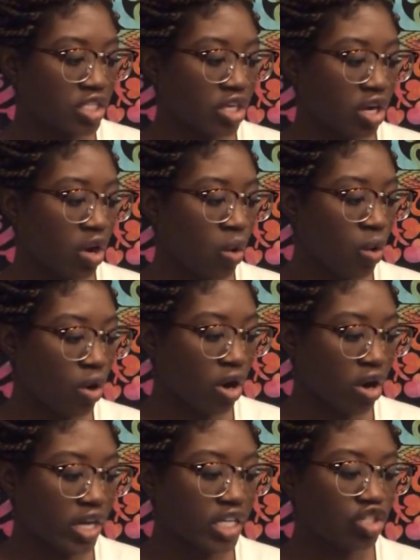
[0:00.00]
To her
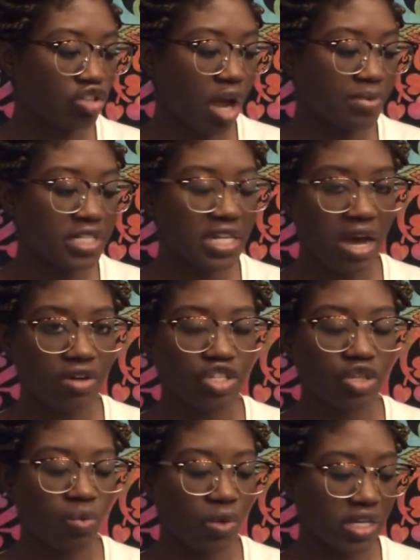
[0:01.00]
horror, he dropped
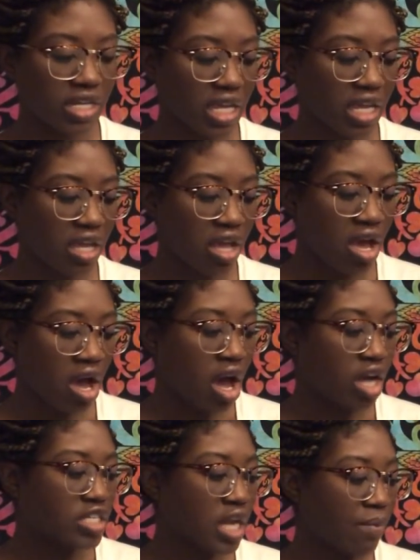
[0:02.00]
down to one knee
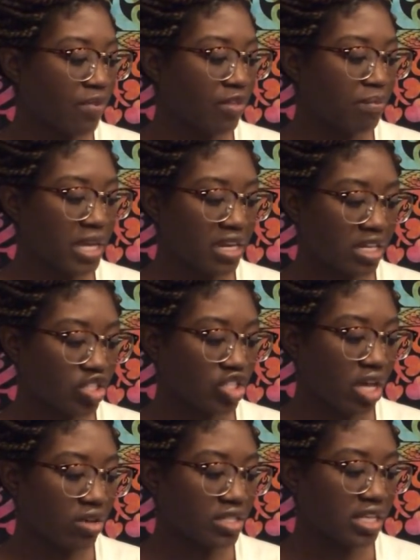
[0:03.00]
on top of the peanut
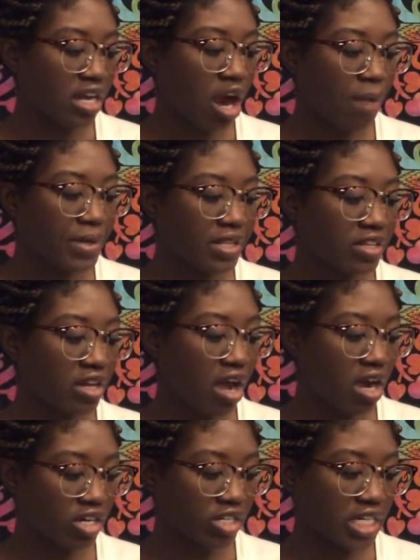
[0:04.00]
shells that carpeted the
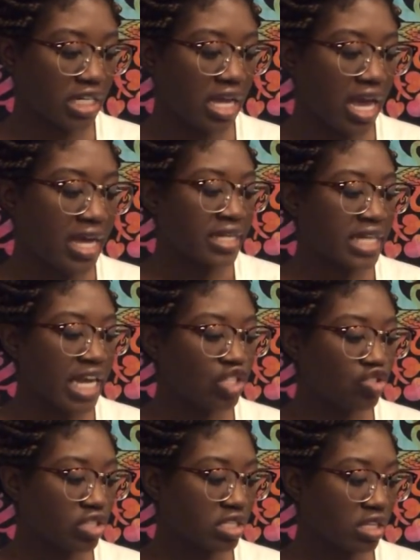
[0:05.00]
concrete,
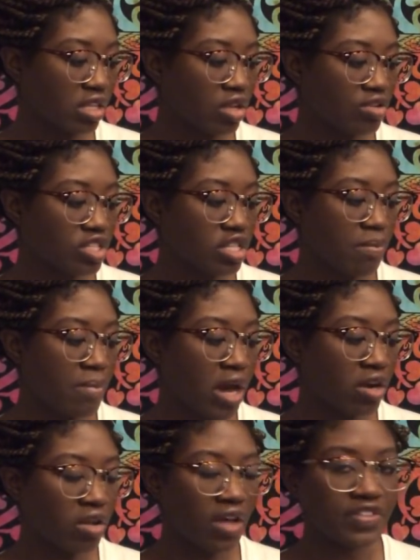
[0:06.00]
dangerously close to the
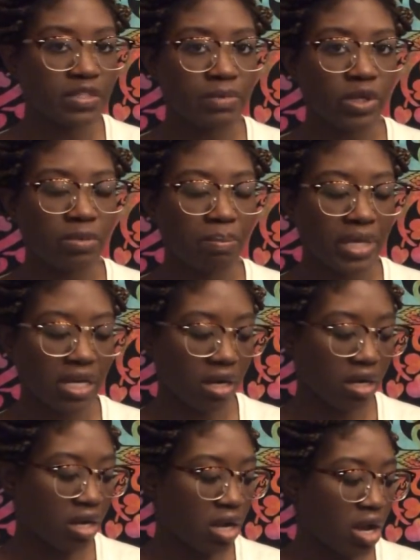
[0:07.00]
puddle of spilled
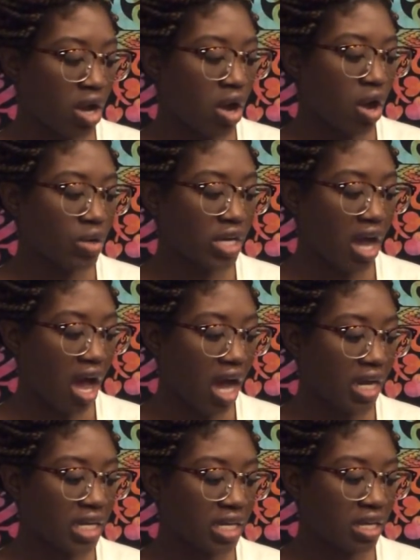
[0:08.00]
beer. Oh
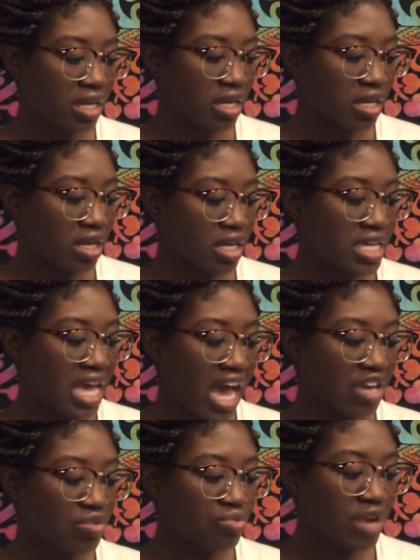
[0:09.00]
God. He
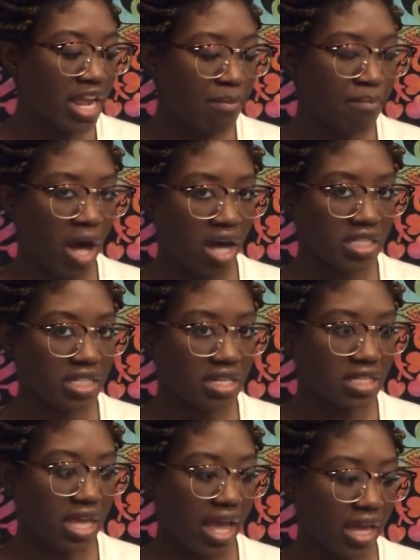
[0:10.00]
had a ring box
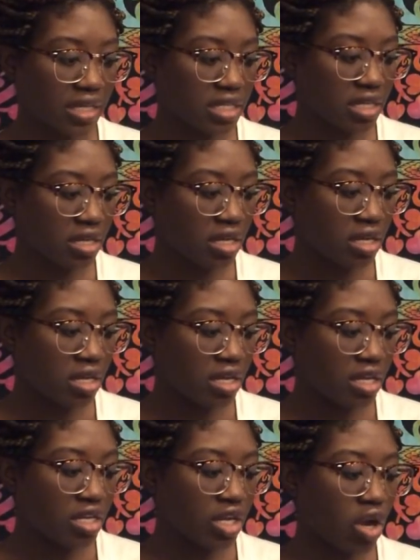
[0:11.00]
in his hand.
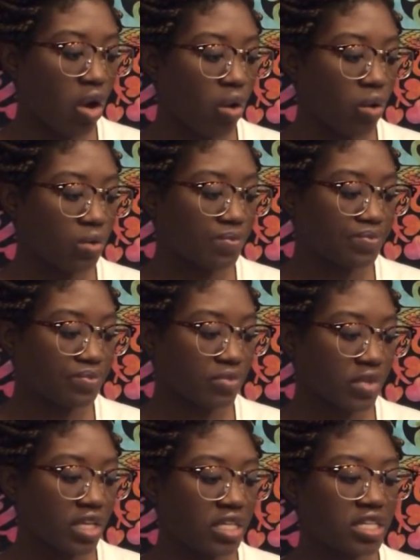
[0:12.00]
Nicole.
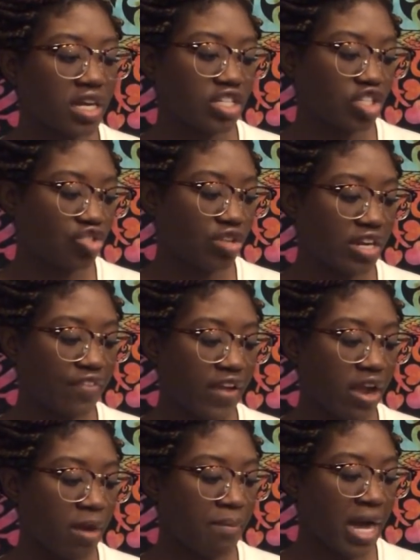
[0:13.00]
He tucked a strand of
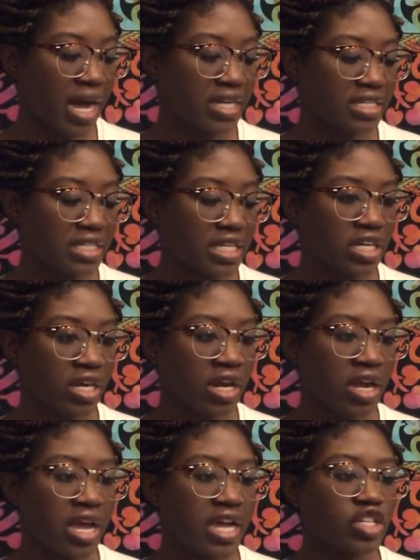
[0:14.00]
hair behind his
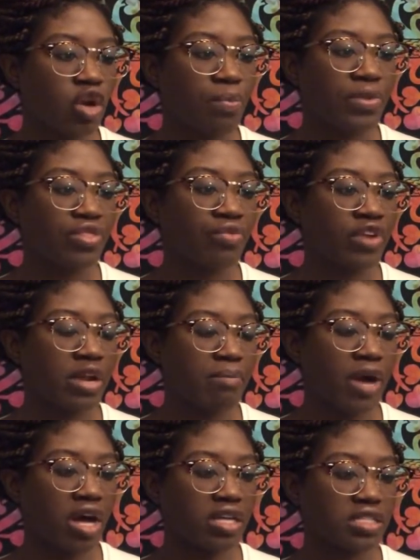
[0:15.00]
ear and opened the
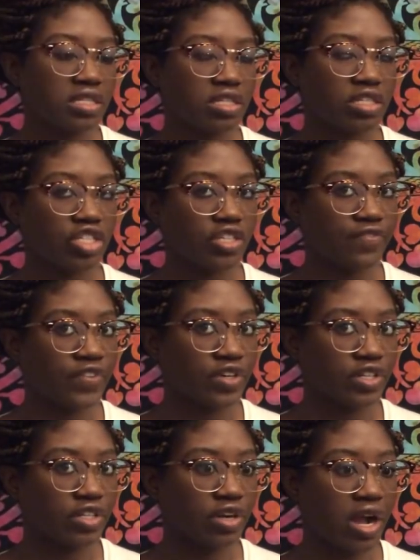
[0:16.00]
ring box. She
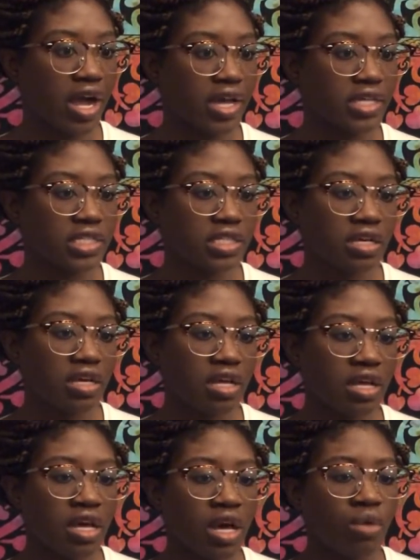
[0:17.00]
averted her eyes.
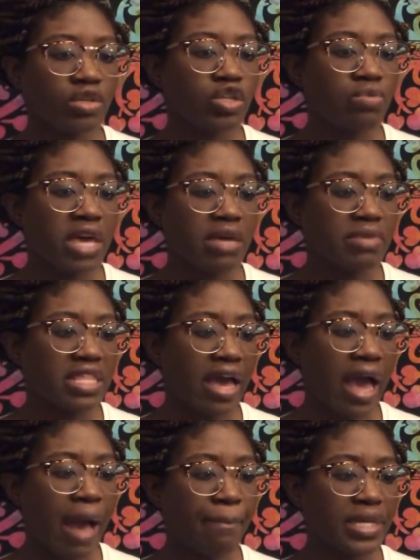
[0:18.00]
Will you make me the
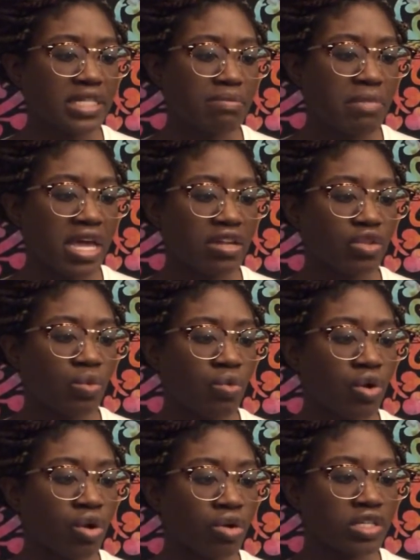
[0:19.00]
happiest man in the
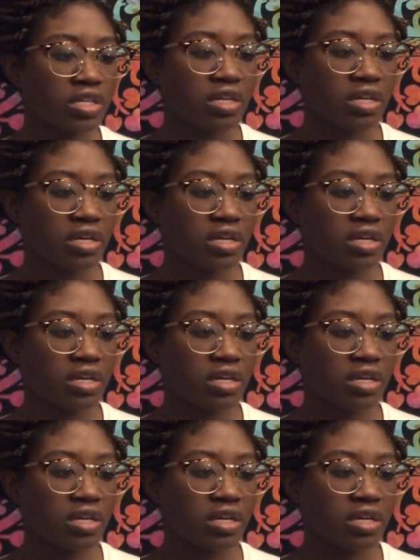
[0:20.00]
world?